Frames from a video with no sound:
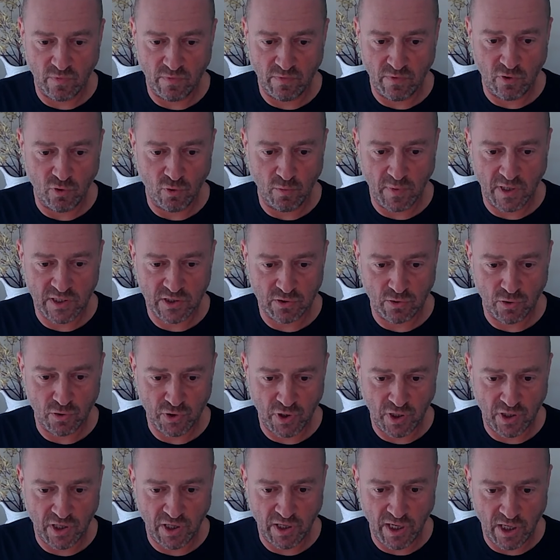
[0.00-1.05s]
you must use
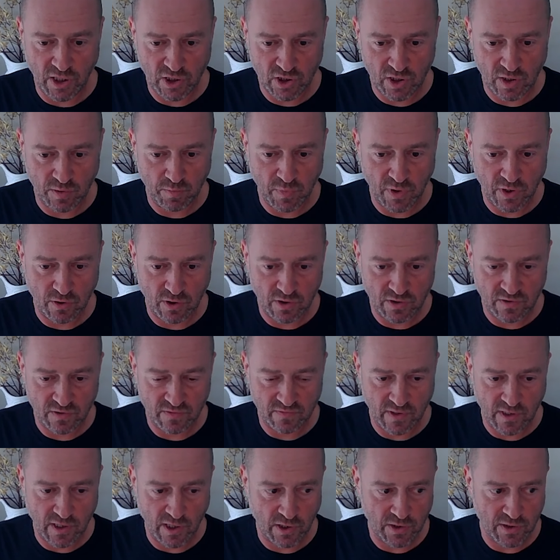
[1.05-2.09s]
aggregation because the
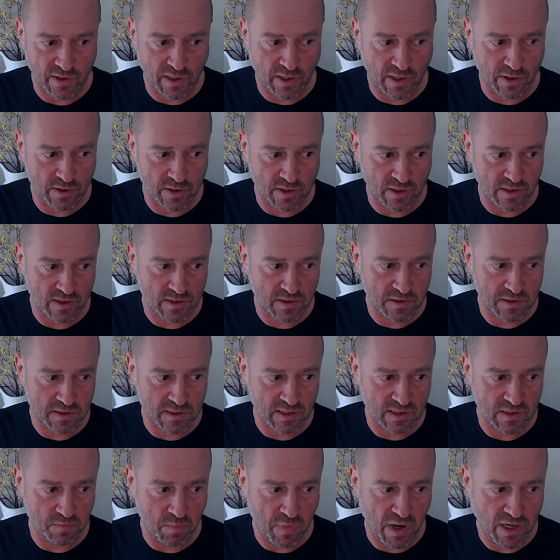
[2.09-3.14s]
cardinality
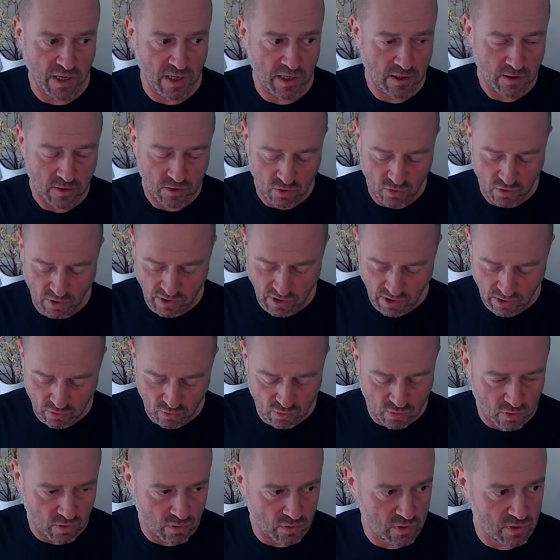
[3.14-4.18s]
is many. So I need
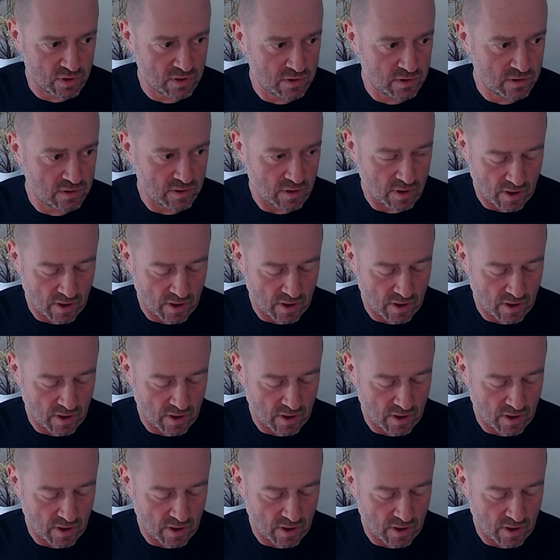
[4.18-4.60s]
to use